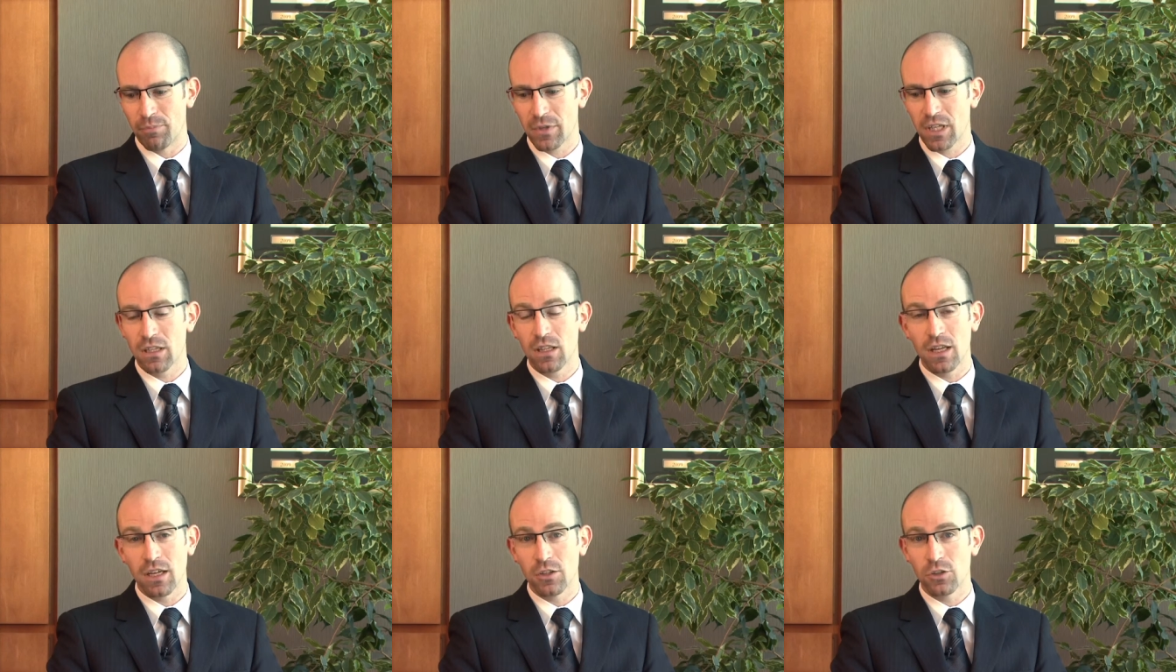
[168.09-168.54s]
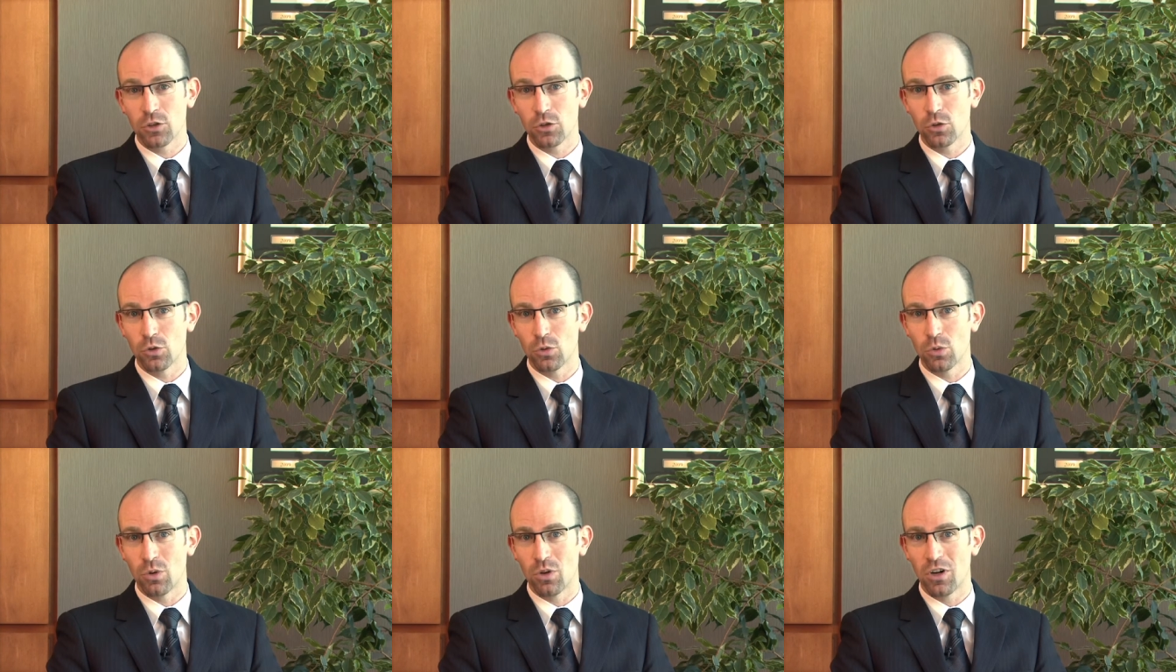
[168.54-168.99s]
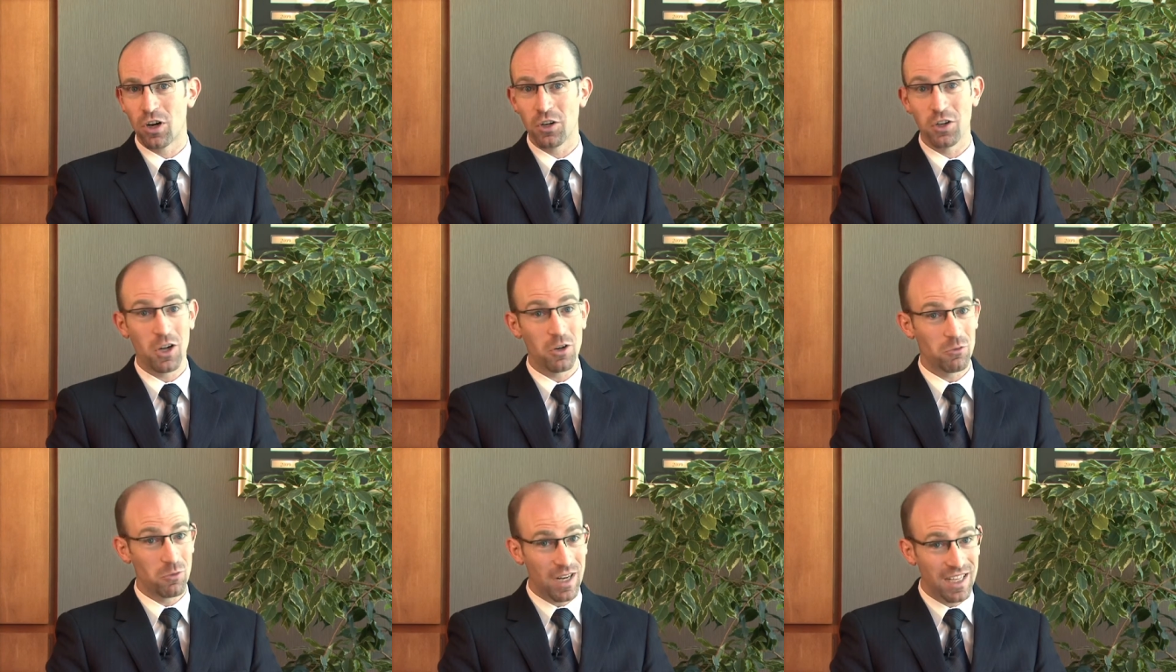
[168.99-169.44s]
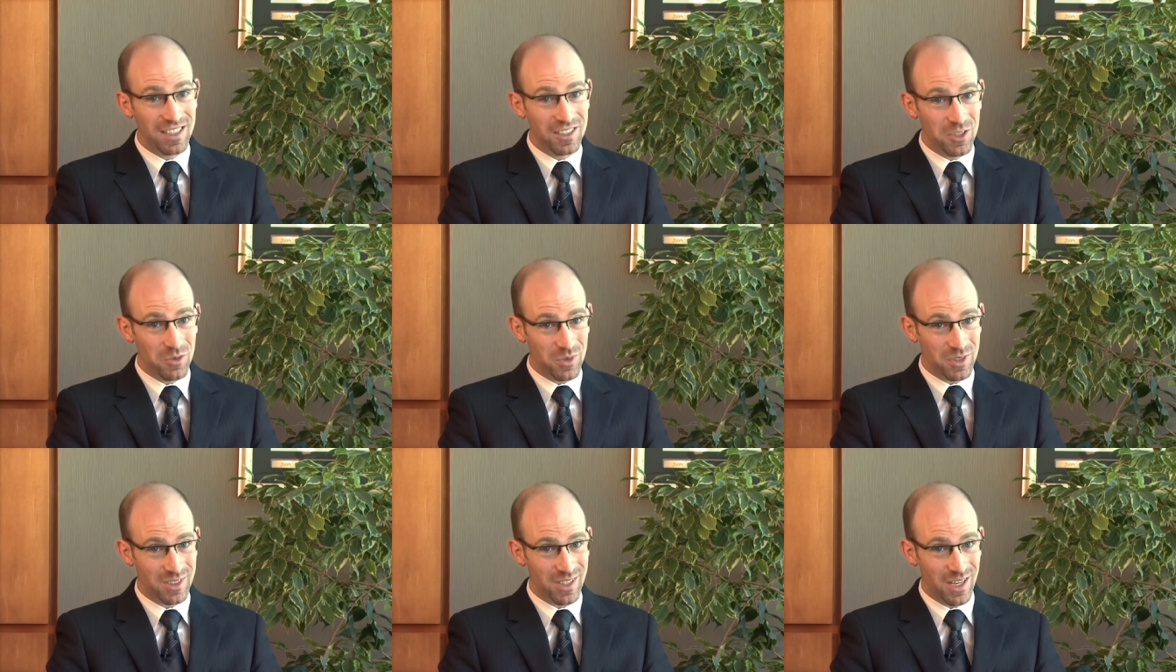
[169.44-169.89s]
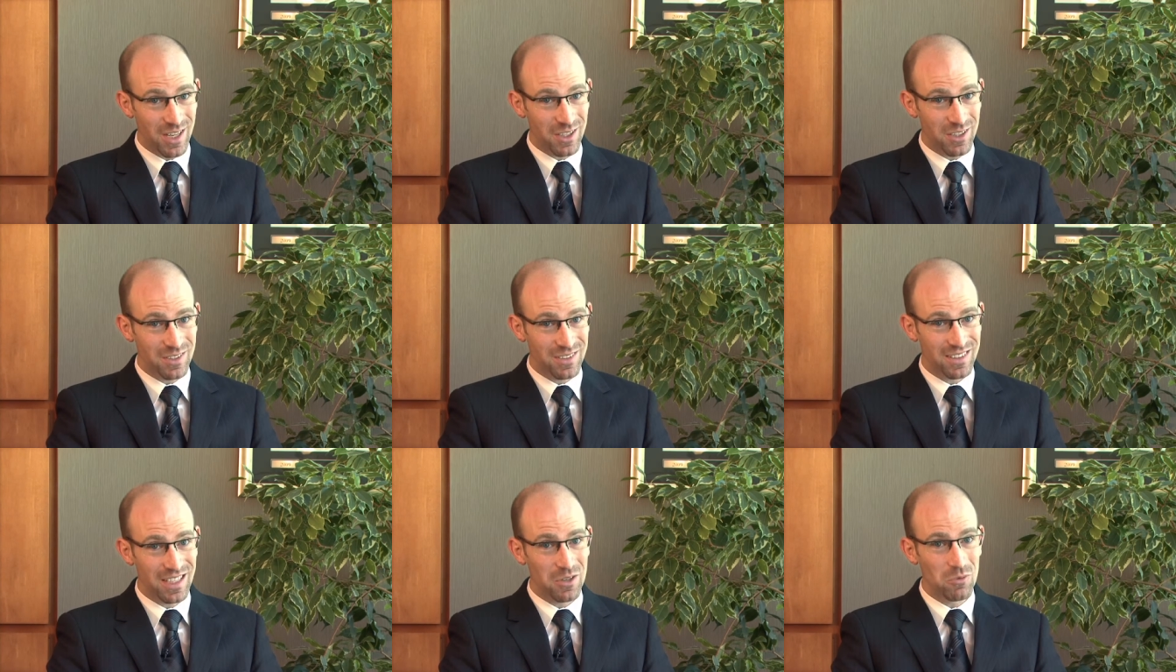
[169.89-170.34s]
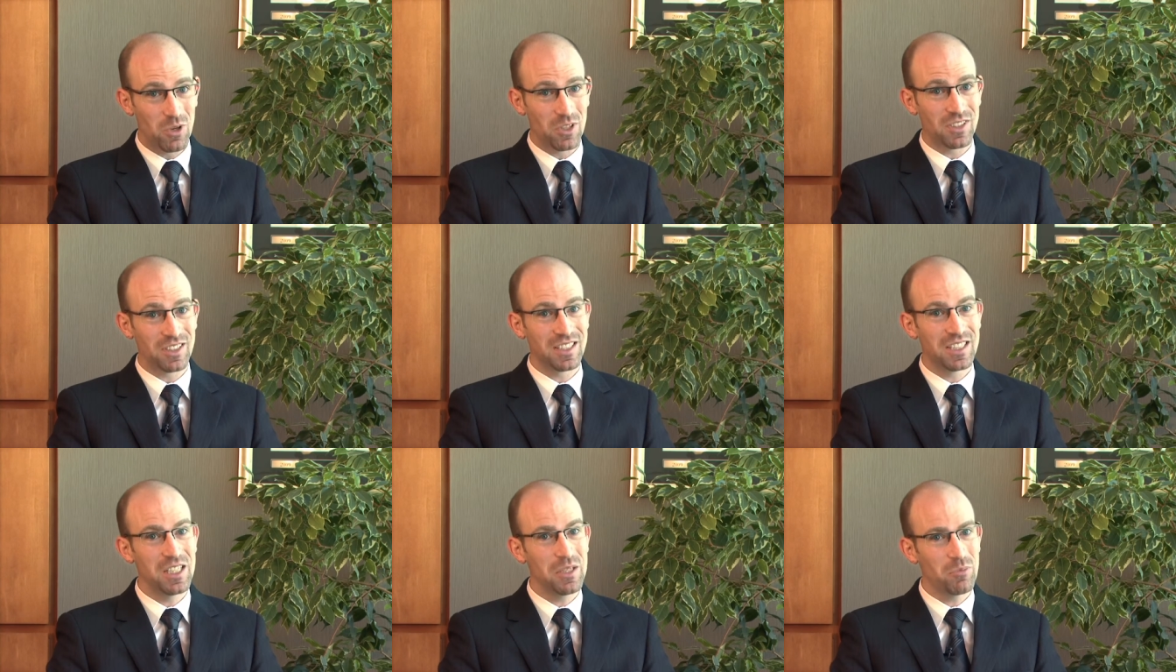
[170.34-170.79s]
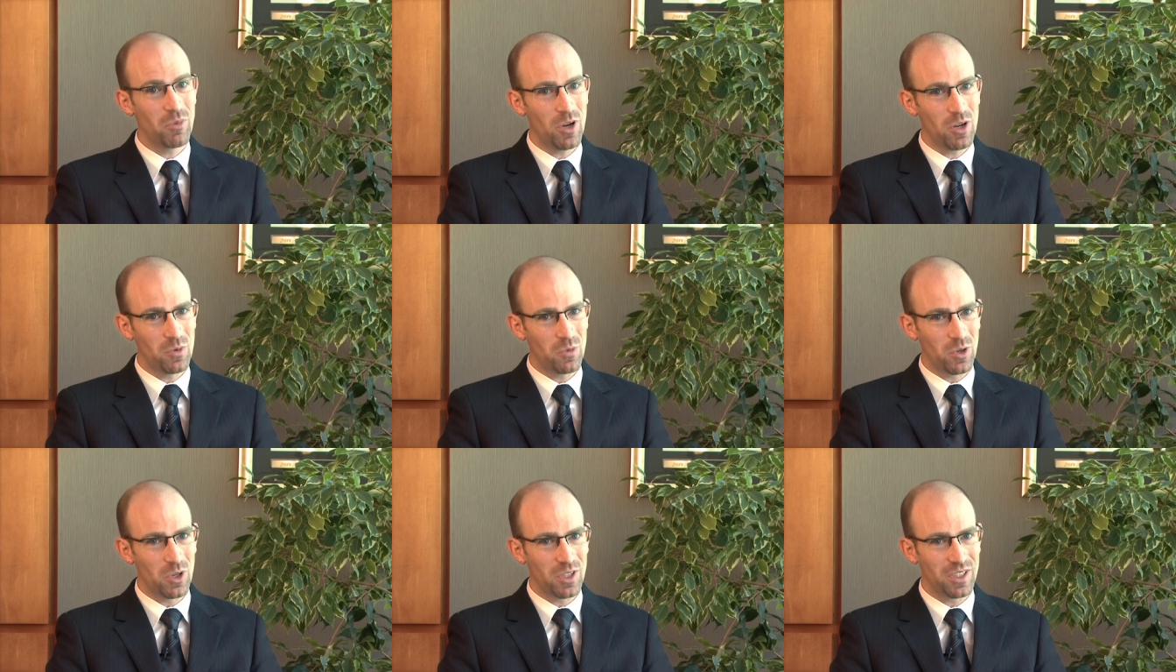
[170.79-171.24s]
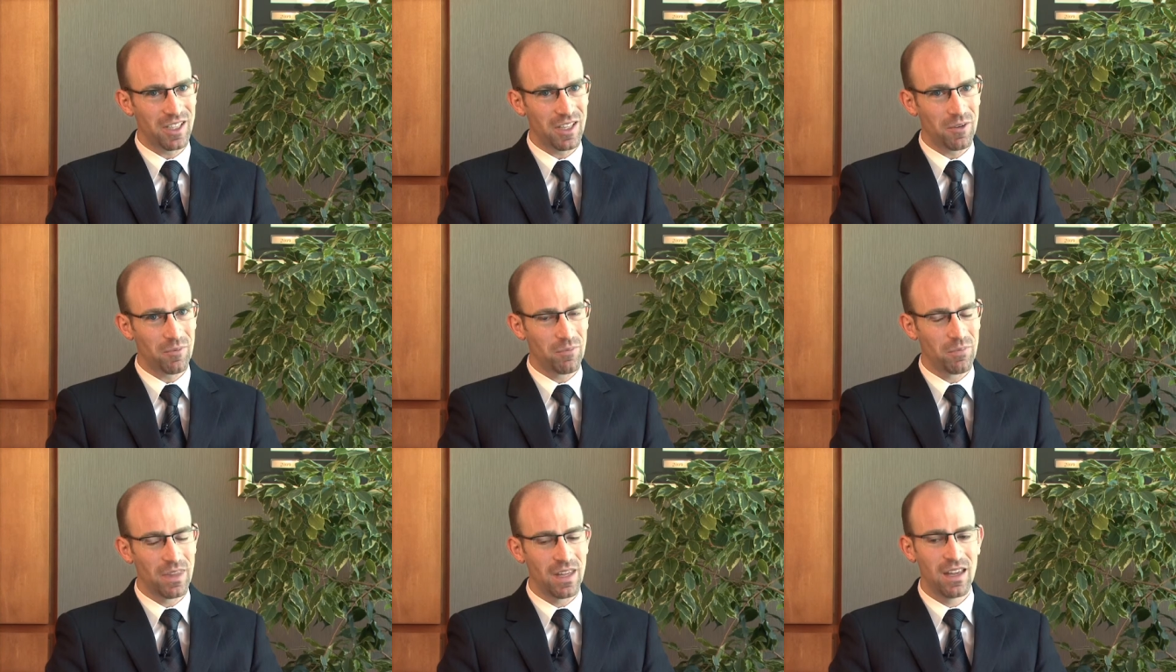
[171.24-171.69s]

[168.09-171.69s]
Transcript: clients who are not ready to retire and want to keep on working,